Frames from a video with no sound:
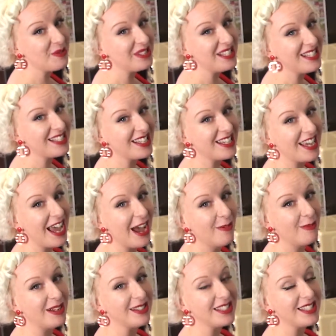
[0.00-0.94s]
with these cacao
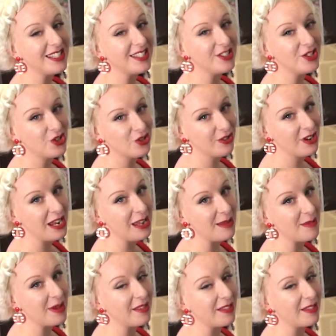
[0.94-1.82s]
melts is a dream.